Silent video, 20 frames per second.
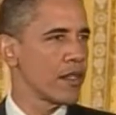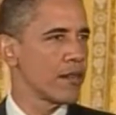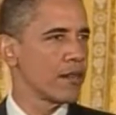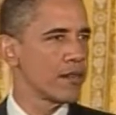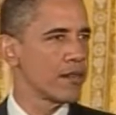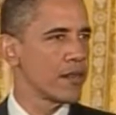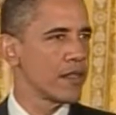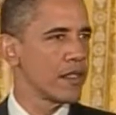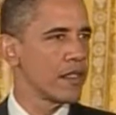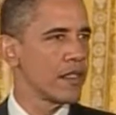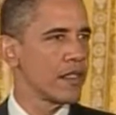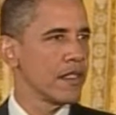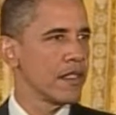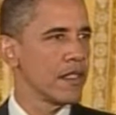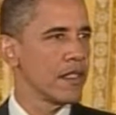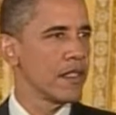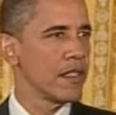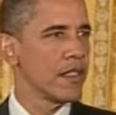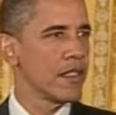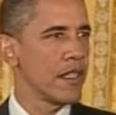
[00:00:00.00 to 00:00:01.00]
them
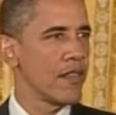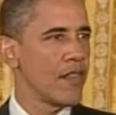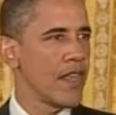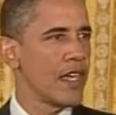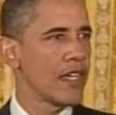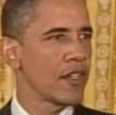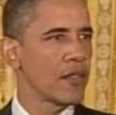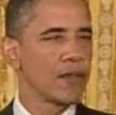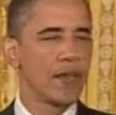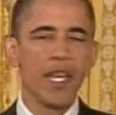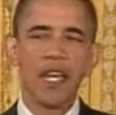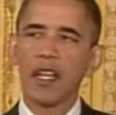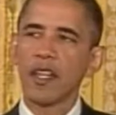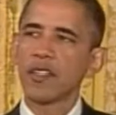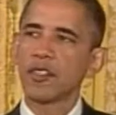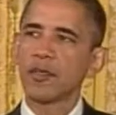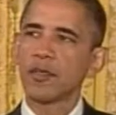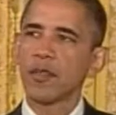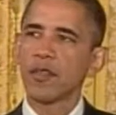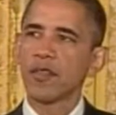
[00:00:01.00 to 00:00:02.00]
that they could be
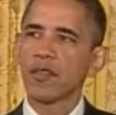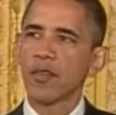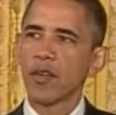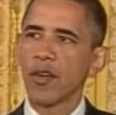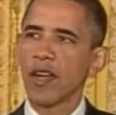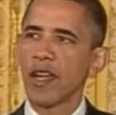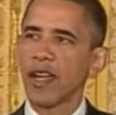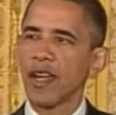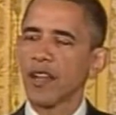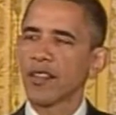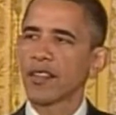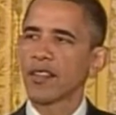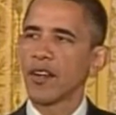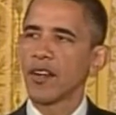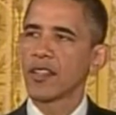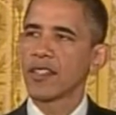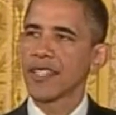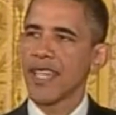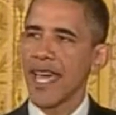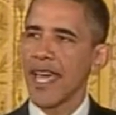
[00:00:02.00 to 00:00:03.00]
eligible for a health
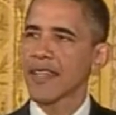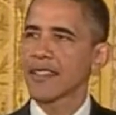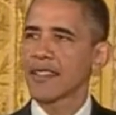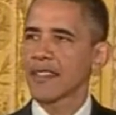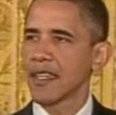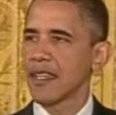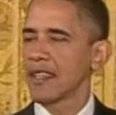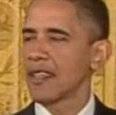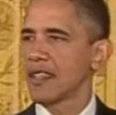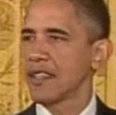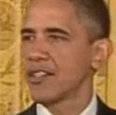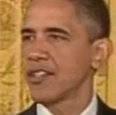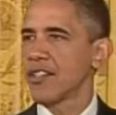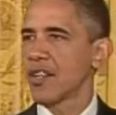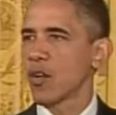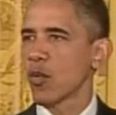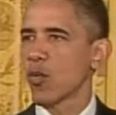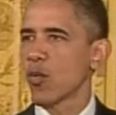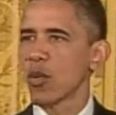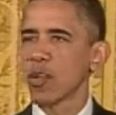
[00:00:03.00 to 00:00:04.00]
care tax cut this
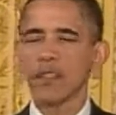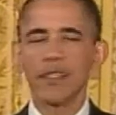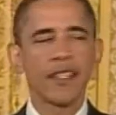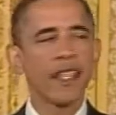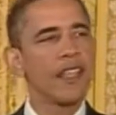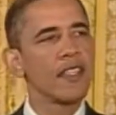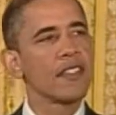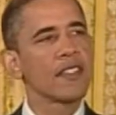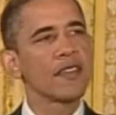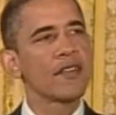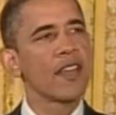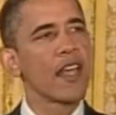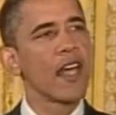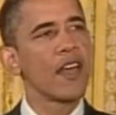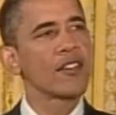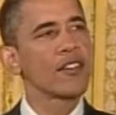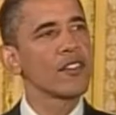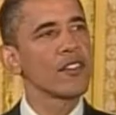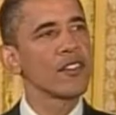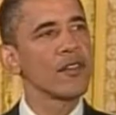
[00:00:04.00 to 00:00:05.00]
year worth tens of
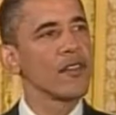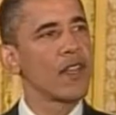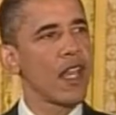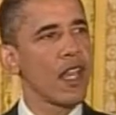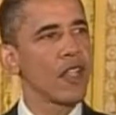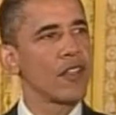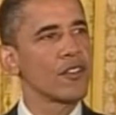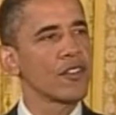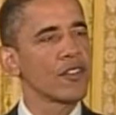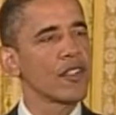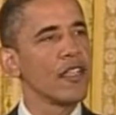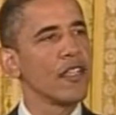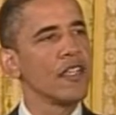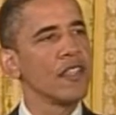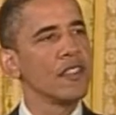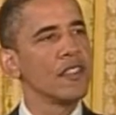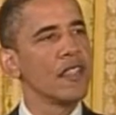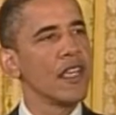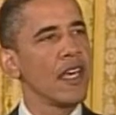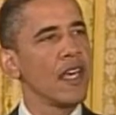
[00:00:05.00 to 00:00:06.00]
thousands of
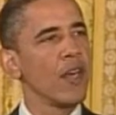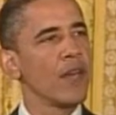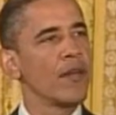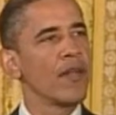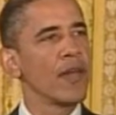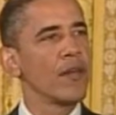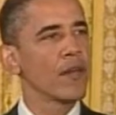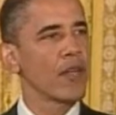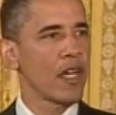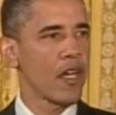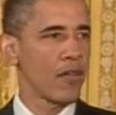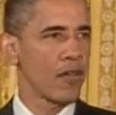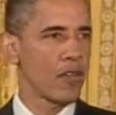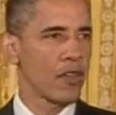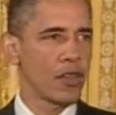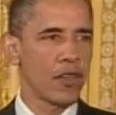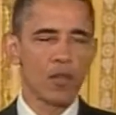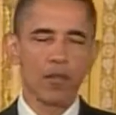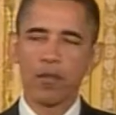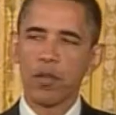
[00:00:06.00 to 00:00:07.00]
dollars to help them cover
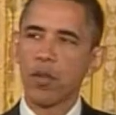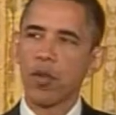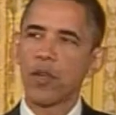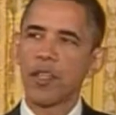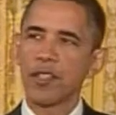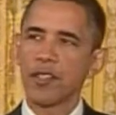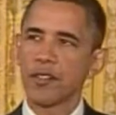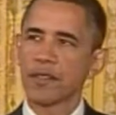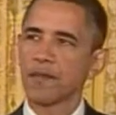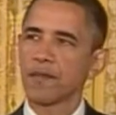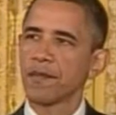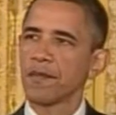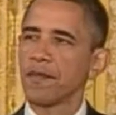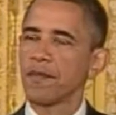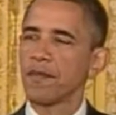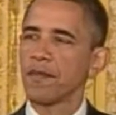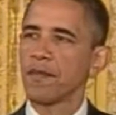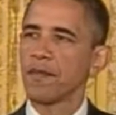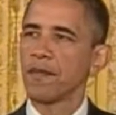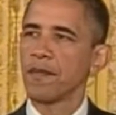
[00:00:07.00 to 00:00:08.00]
their employees.
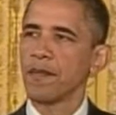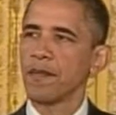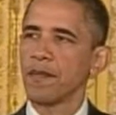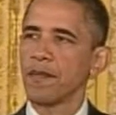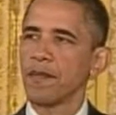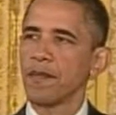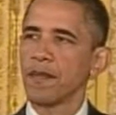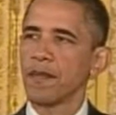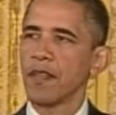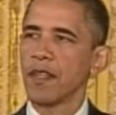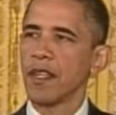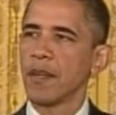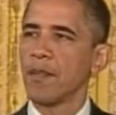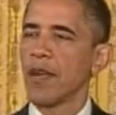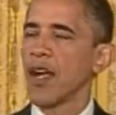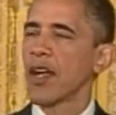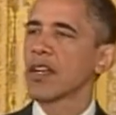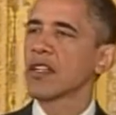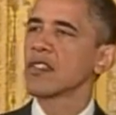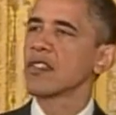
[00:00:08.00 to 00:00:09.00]
And
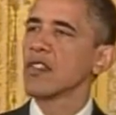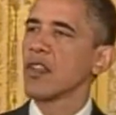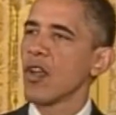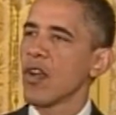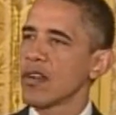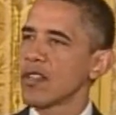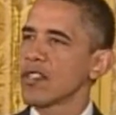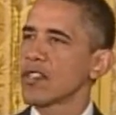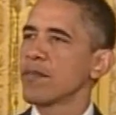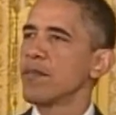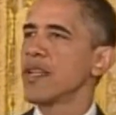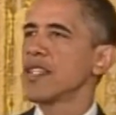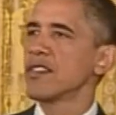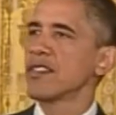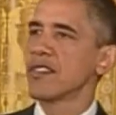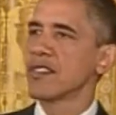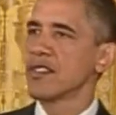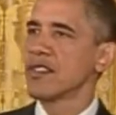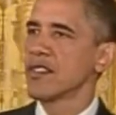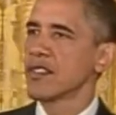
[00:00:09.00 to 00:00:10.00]
America's largest
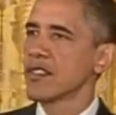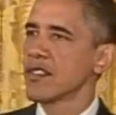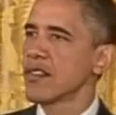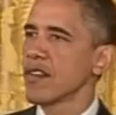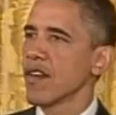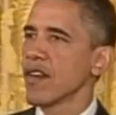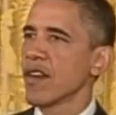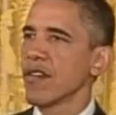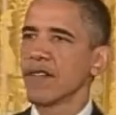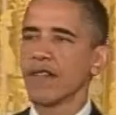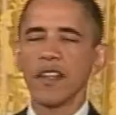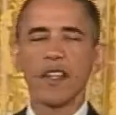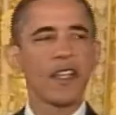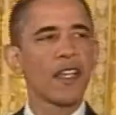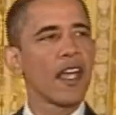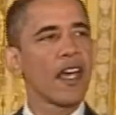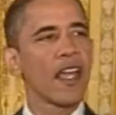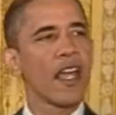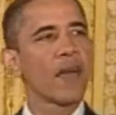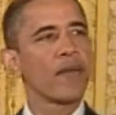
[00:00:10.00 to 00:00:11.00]
businesses are
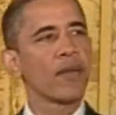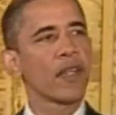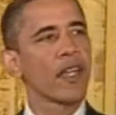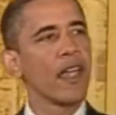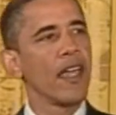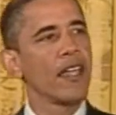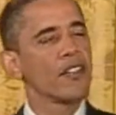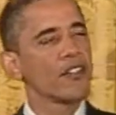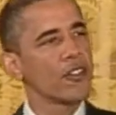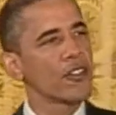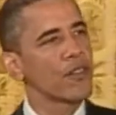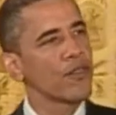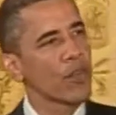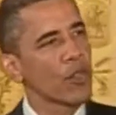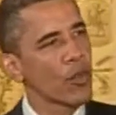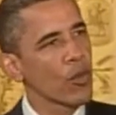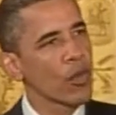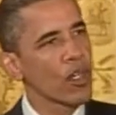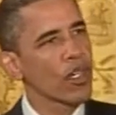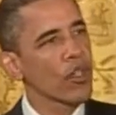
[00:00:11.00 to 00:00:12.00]
filling out applications for
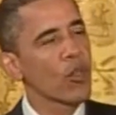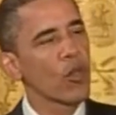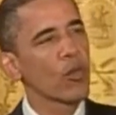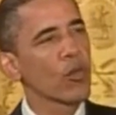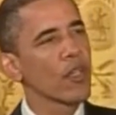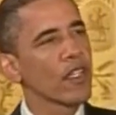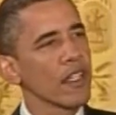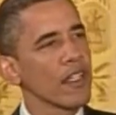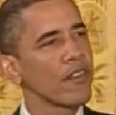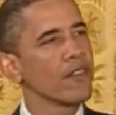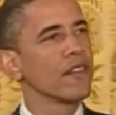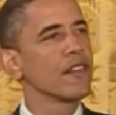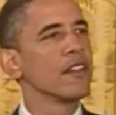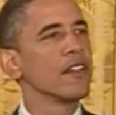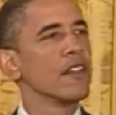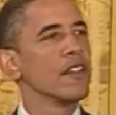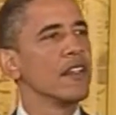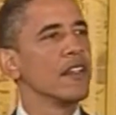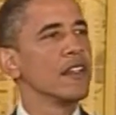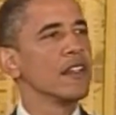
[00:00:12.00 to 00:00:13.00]
critical
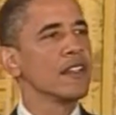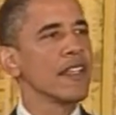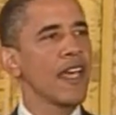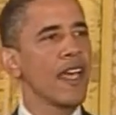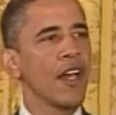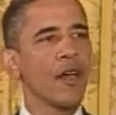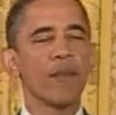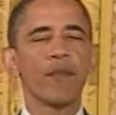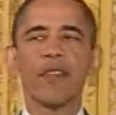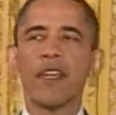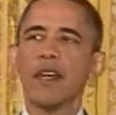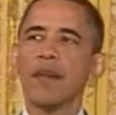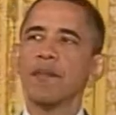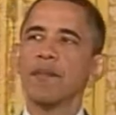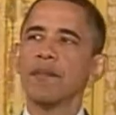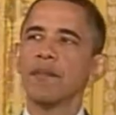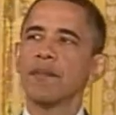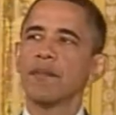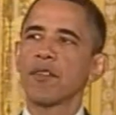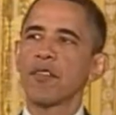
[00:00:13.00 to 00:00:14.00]
relief to help
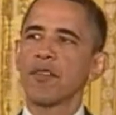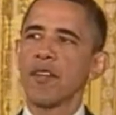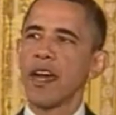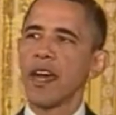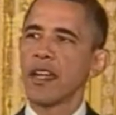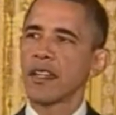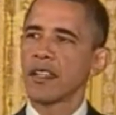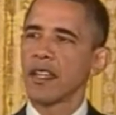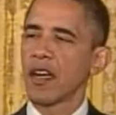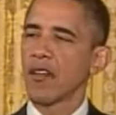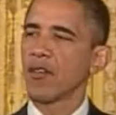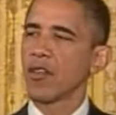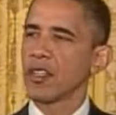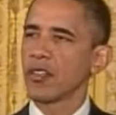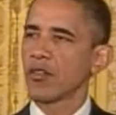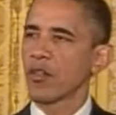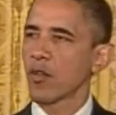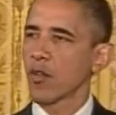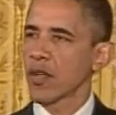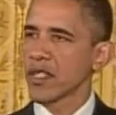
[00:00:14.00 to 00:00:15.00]
them provide
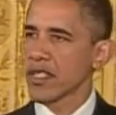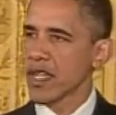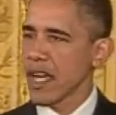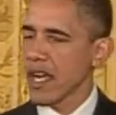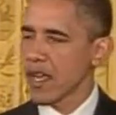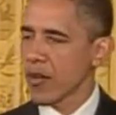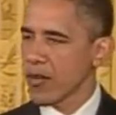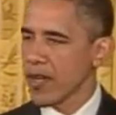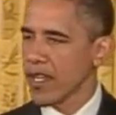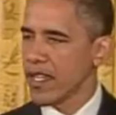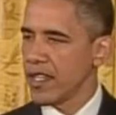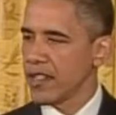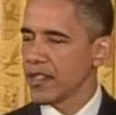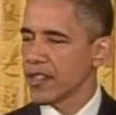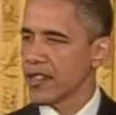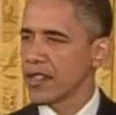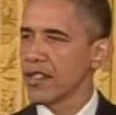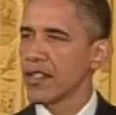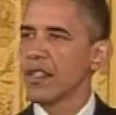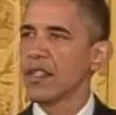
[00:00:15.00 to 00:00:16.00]
coverage for
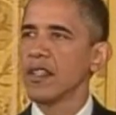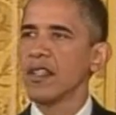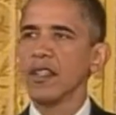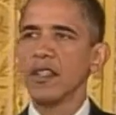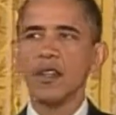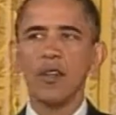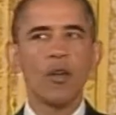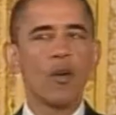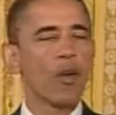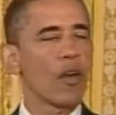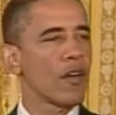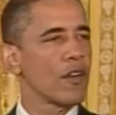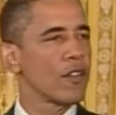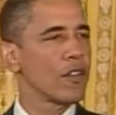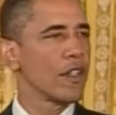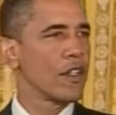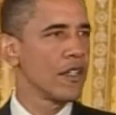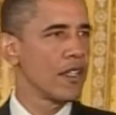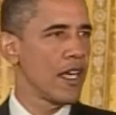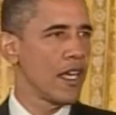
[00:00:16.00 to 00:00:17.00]
retirees who
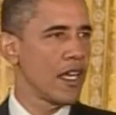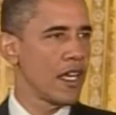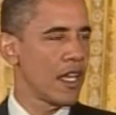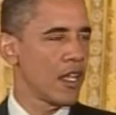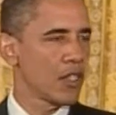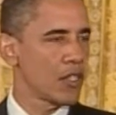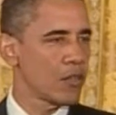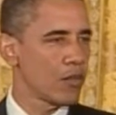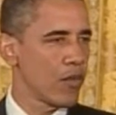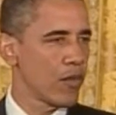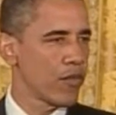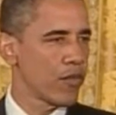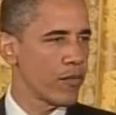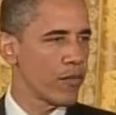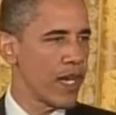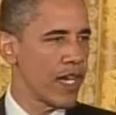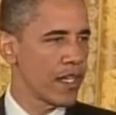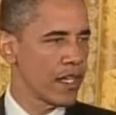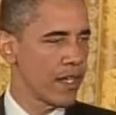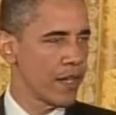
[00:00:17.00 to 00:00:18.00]
aren't yet eligible for
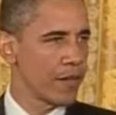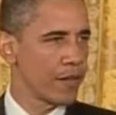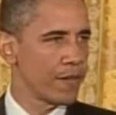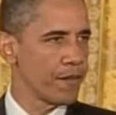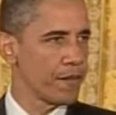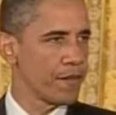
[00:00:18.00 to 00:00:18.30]
Medicare.